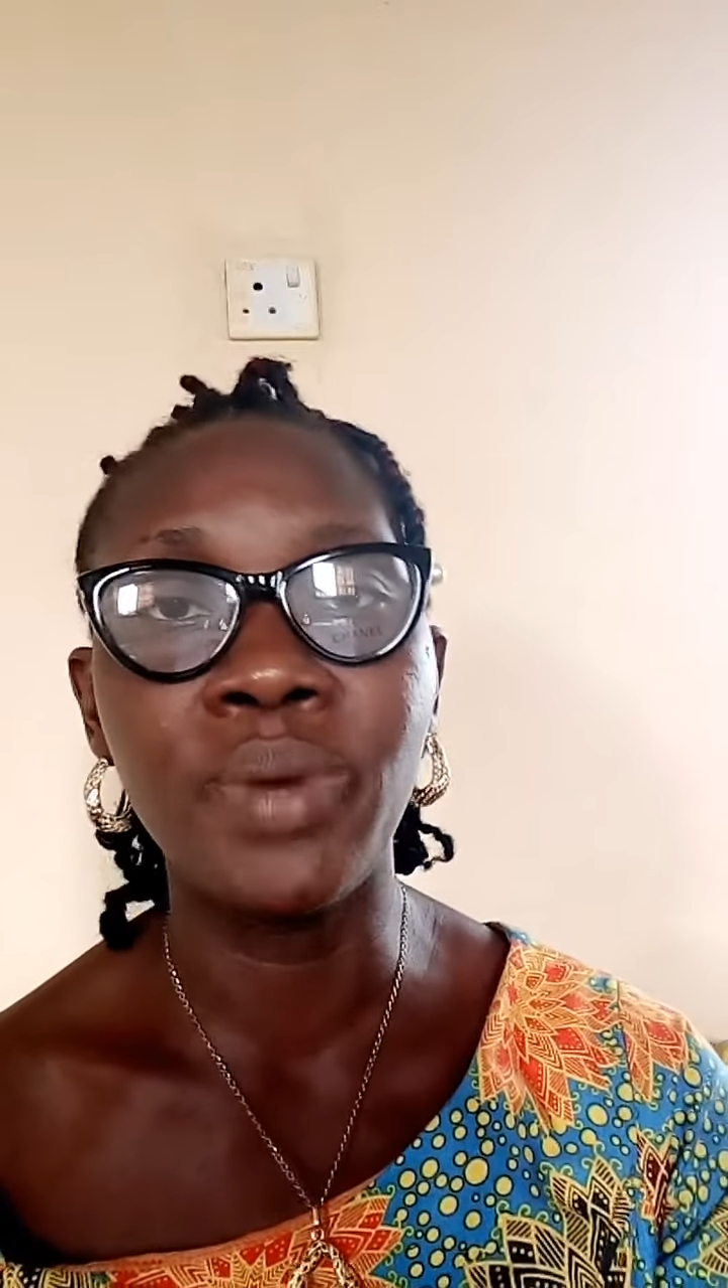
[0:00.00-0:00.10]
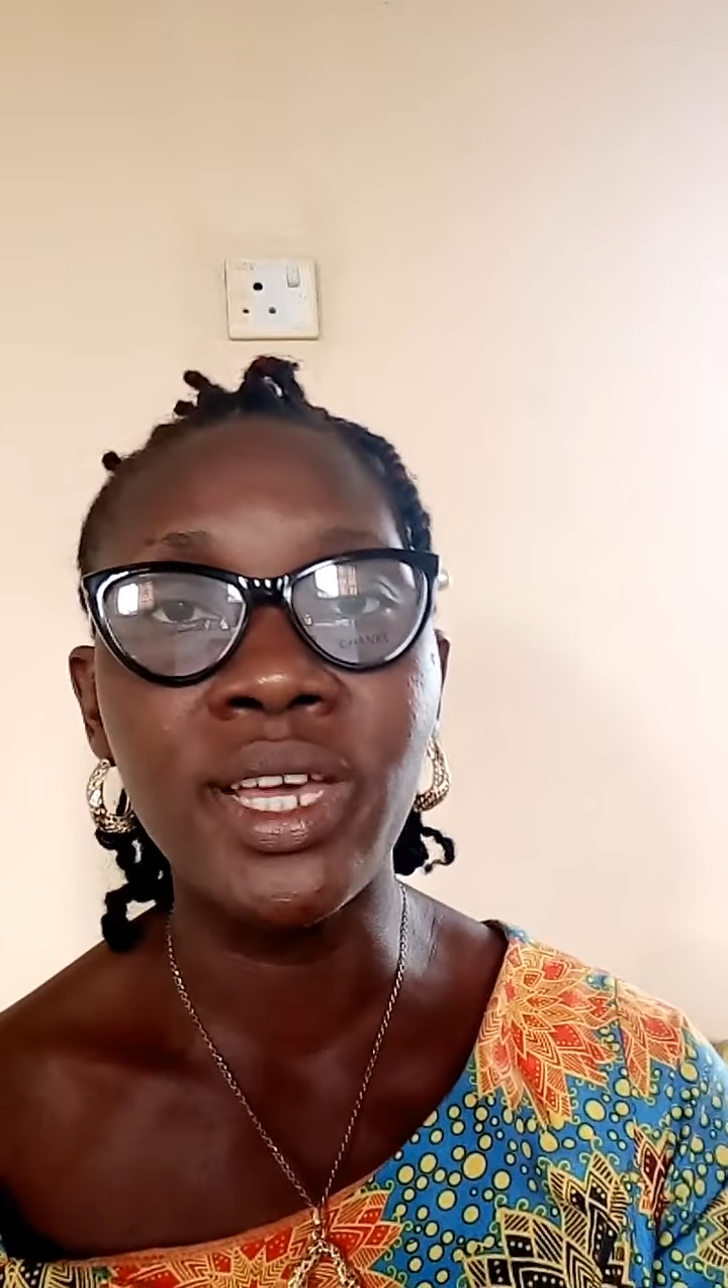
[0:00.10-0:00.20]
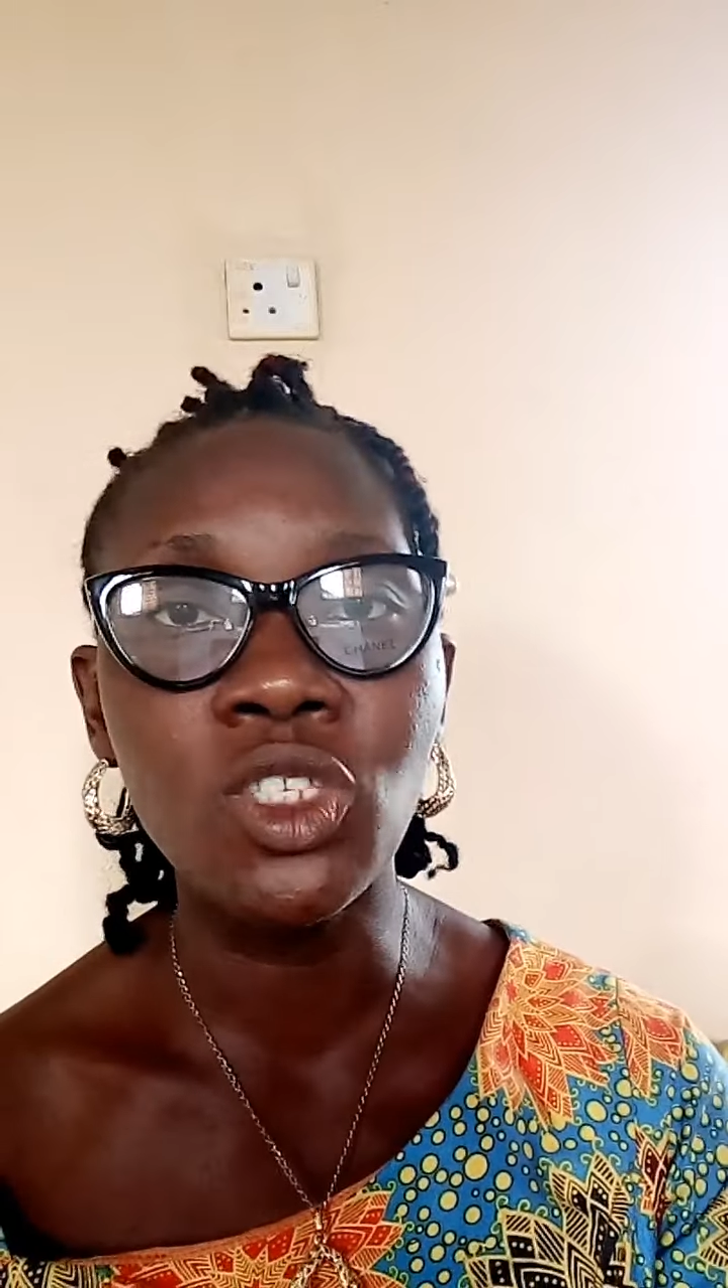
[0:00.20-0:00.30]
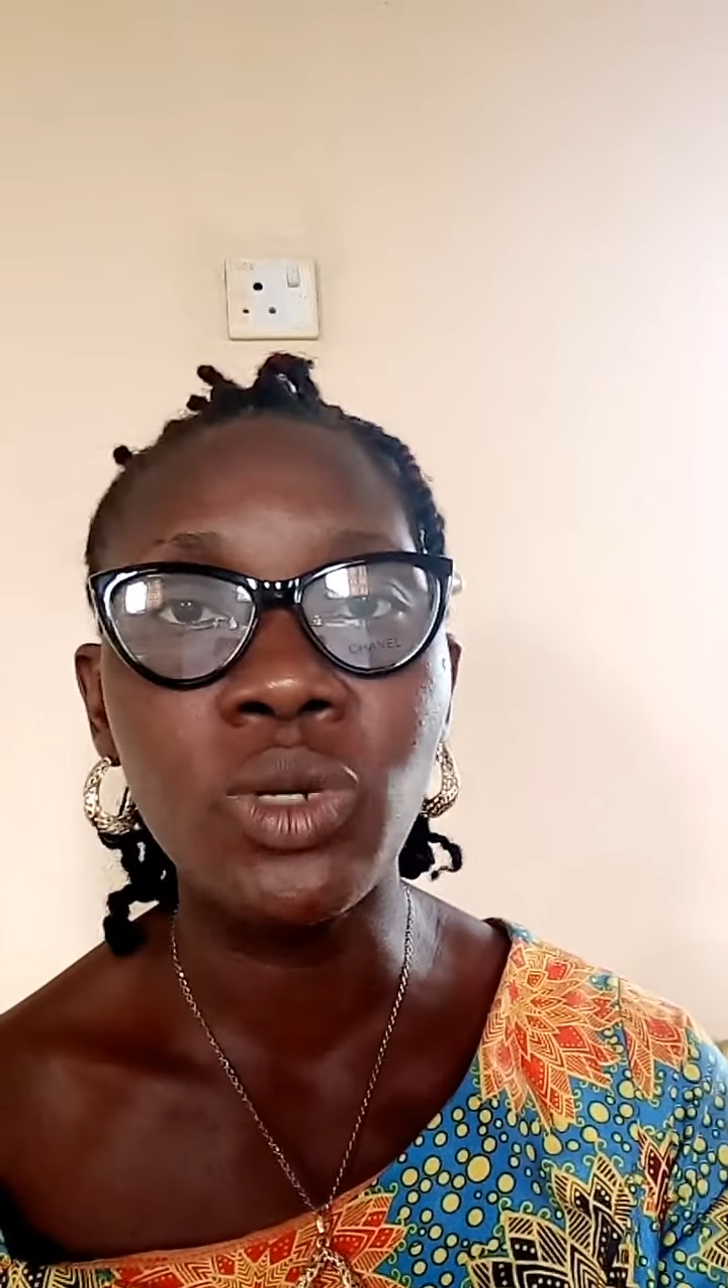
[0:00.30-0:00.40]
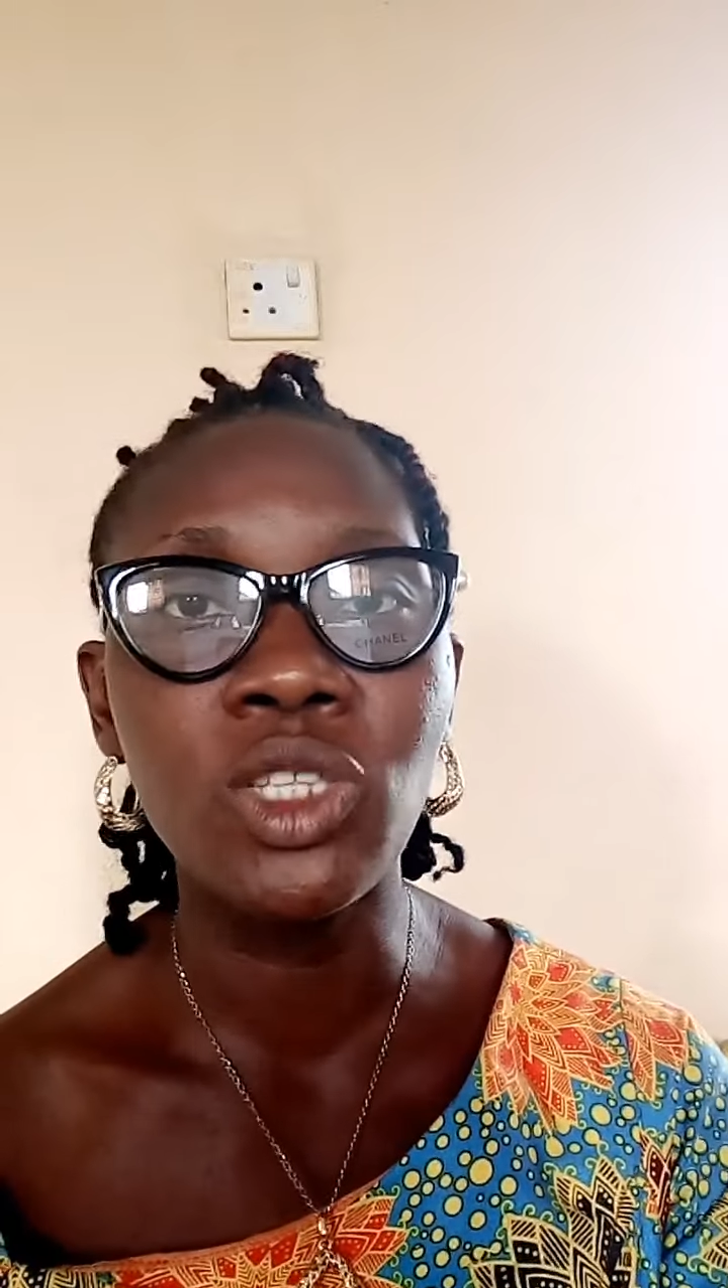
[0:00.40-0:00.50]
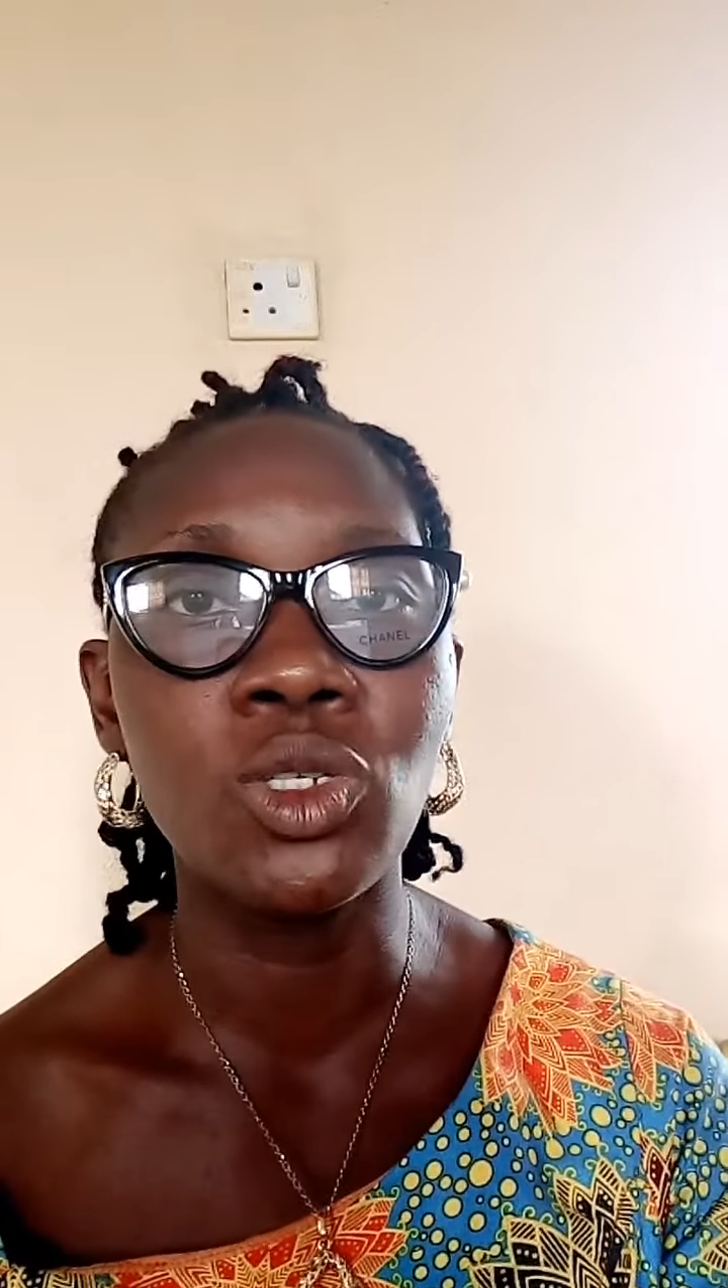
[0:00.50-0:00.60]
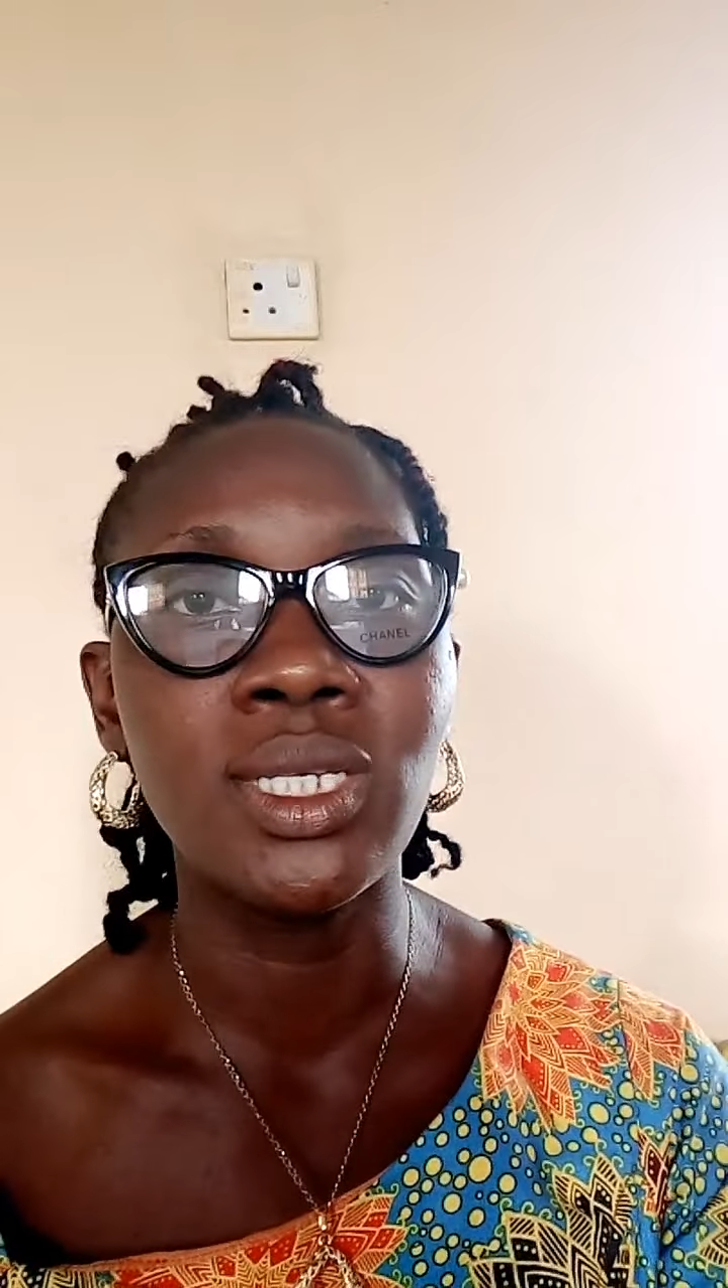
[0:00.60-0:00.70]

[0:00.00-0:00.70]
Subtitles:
Best way to